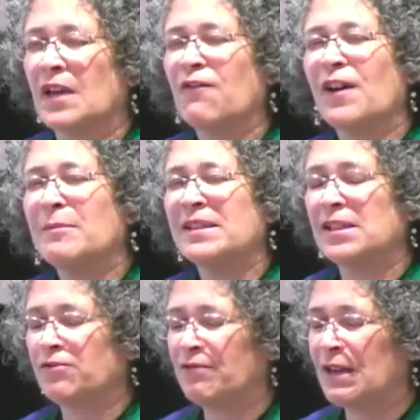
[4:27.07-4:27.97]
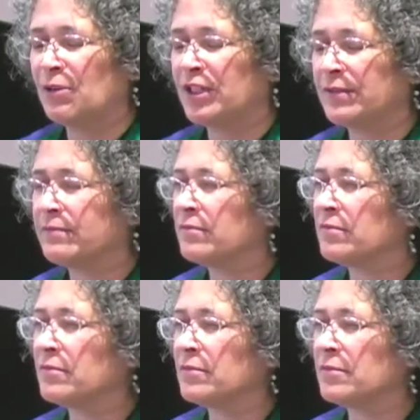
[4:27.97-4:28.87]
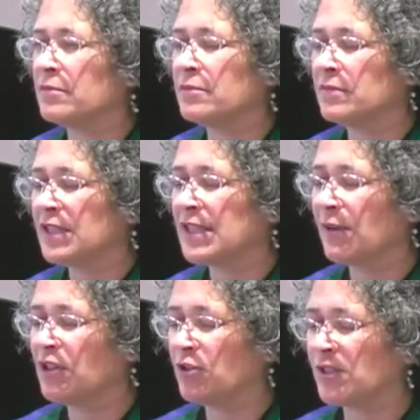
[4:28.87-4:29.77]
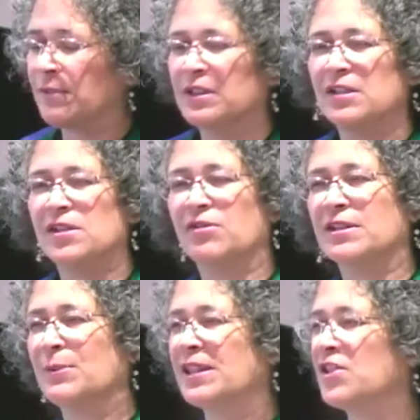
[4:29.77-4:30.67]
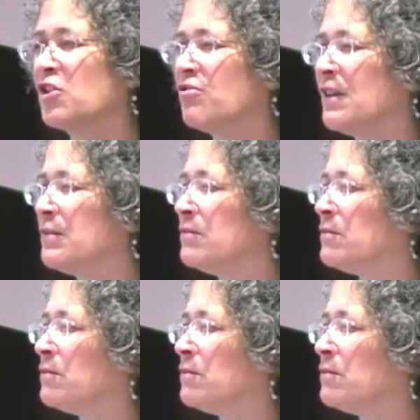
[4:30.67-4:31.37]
I find myself growling. That's how I know something is serious, when I start growling.